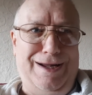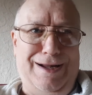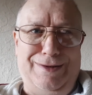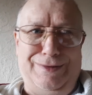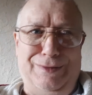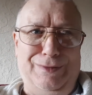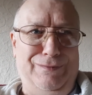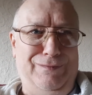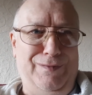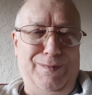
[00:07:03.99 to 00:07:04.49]

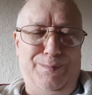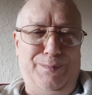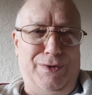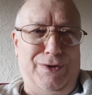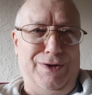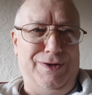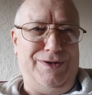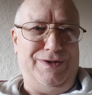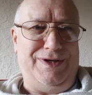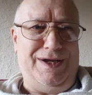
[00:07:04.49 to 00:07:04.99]
I'd love a
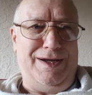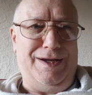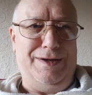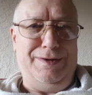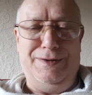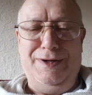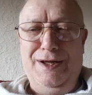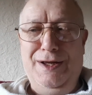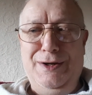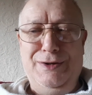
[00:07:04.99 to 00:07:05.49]
pot of tea
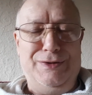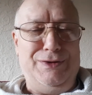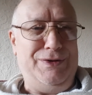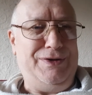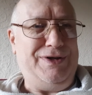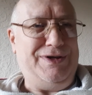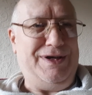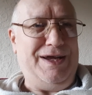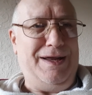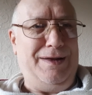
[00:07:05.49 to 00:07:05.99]
and
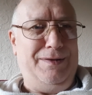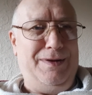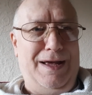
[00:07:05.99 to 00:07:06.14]
just sit